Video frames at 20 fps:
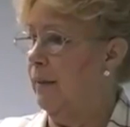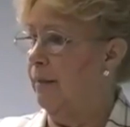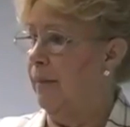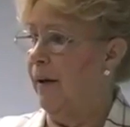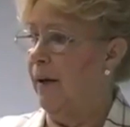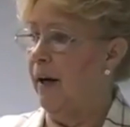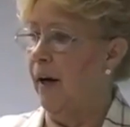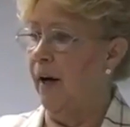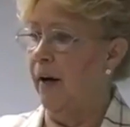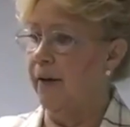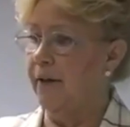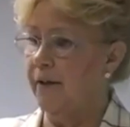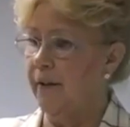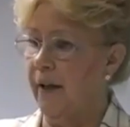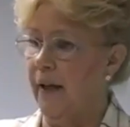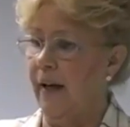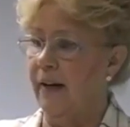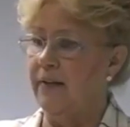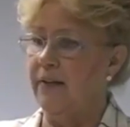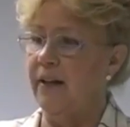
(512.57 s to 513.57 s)
Because
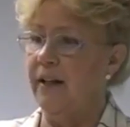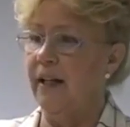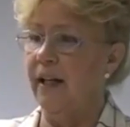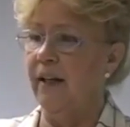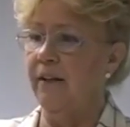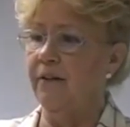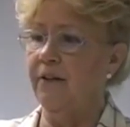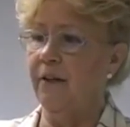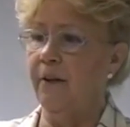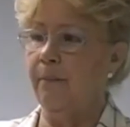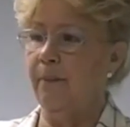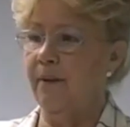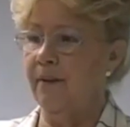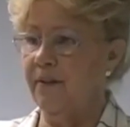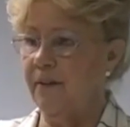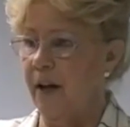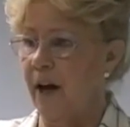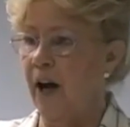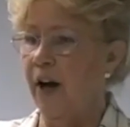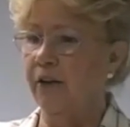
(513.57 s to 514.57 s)
as it gives up
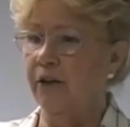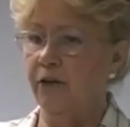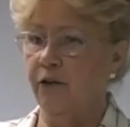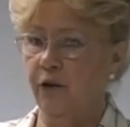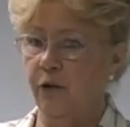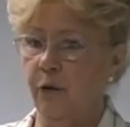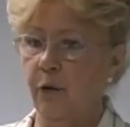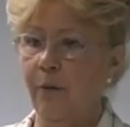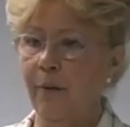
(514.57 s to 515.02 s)
its oxygen,